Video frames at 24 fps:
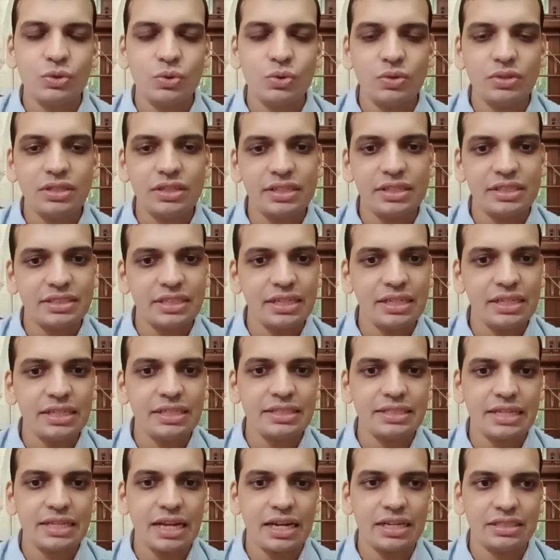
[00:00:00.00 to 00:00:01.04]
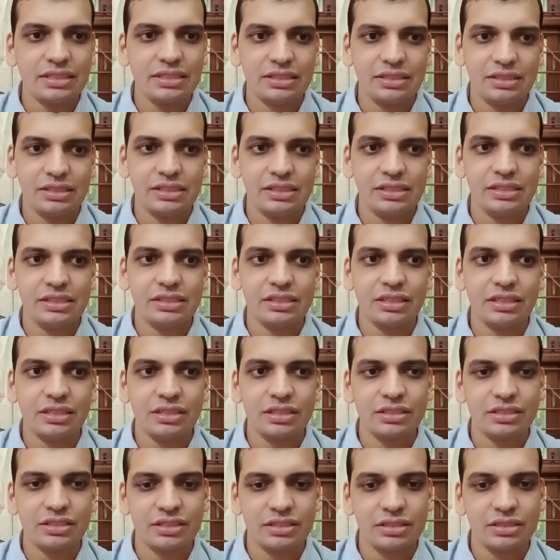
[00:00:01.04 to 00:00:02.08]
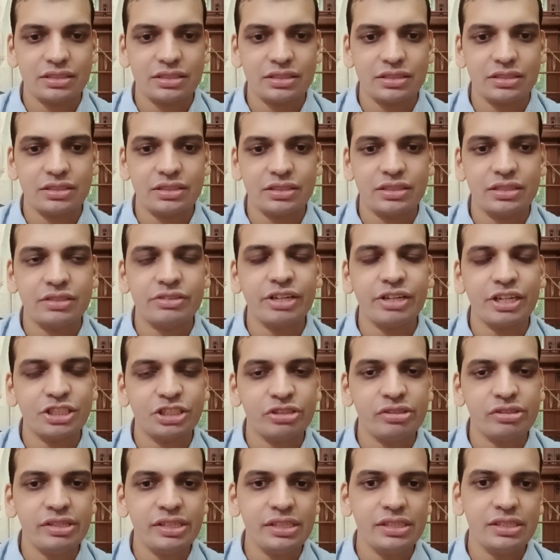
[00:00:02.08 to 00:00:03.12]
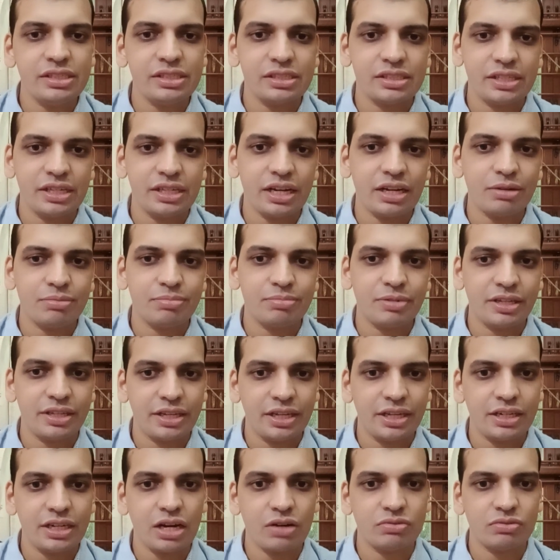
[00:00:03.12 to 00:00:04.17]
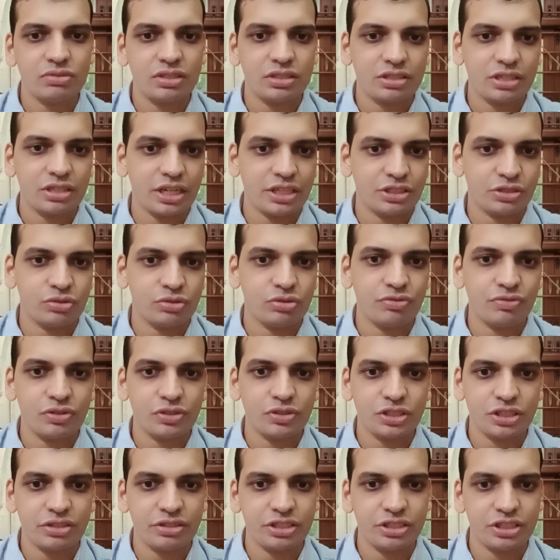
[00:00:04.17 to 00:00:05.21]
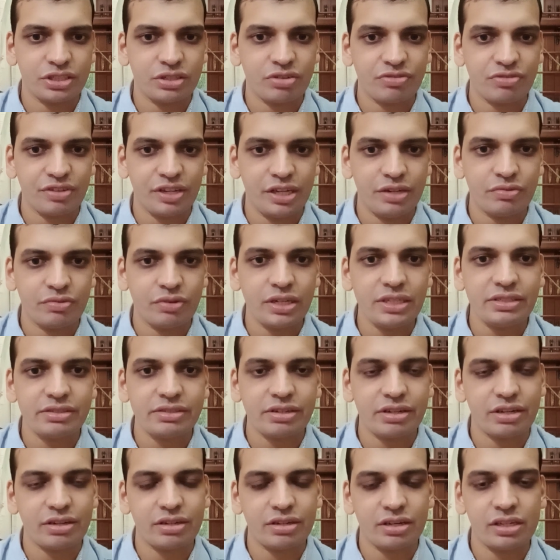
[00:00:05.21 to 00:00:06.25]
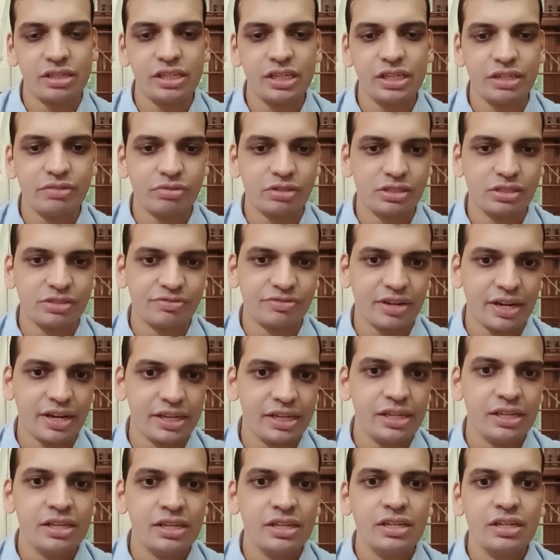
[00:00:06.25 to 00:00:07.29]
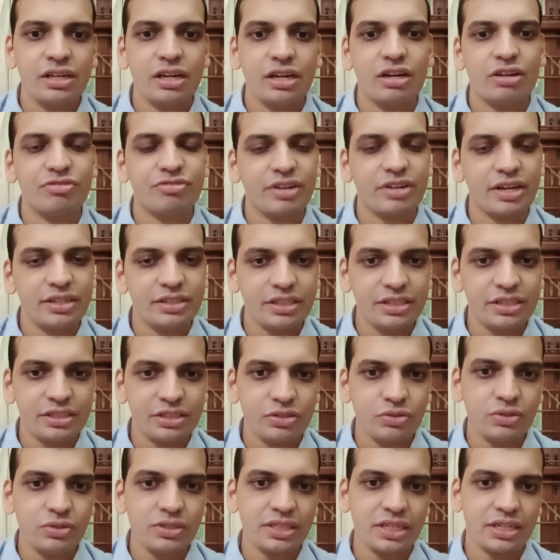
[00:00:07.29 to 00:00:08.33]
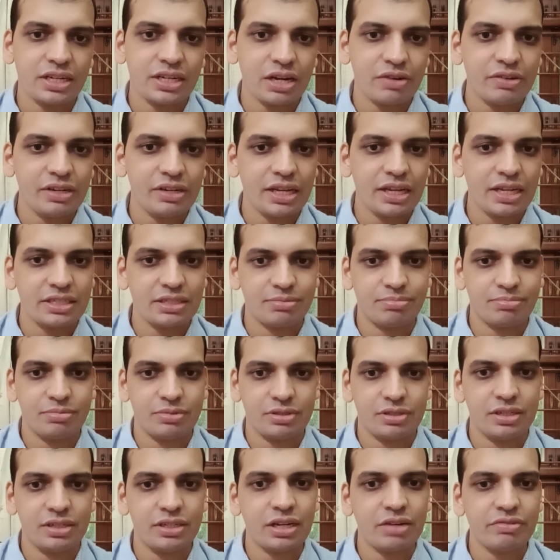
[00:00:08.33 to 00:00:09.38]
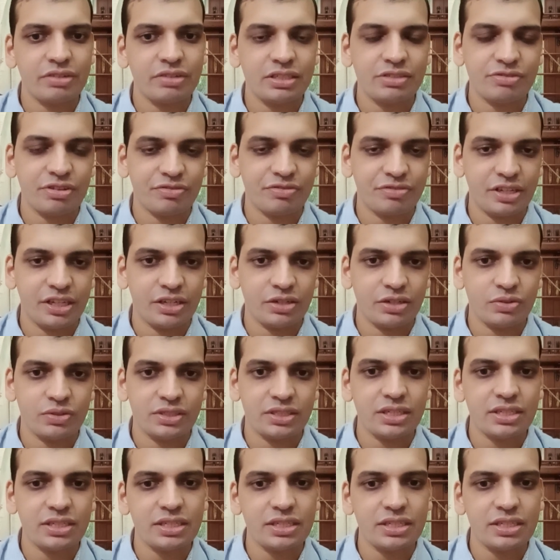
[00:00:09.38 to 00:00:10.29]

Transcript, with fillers: So the okay. reason is that it, uh, gradually they are bringing down the threshold for generation of invoice. Earlier it was five uh, five hundred crores, and now it has now it is fifty crores.